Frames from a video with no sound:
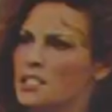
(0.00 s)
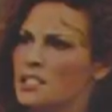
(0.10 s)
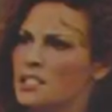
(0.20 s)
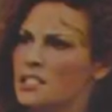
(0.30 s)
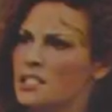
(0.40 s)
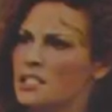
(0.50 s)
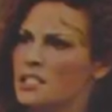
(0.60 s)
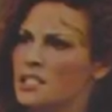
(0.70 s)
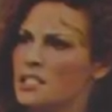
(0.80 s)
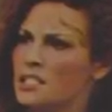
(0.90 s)

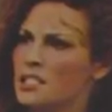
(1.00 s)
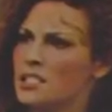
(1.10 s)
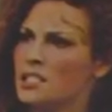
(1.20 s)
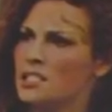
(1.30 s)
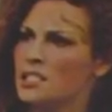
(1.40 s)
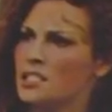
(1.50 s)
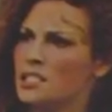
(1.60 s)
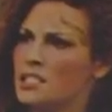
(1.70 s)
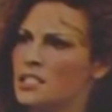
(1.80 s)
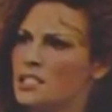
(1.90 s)

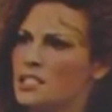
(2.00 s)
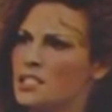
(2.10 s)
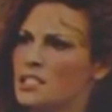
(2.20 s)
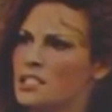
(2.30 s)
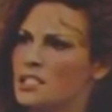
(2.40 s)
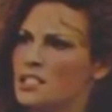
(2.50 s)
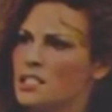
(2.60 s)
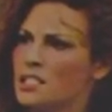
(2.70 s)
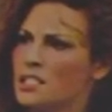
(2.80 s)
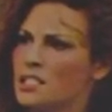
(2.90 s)

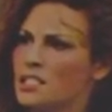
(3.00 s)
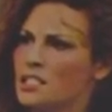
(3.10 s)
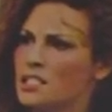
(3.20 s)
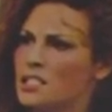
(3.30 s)
(silence)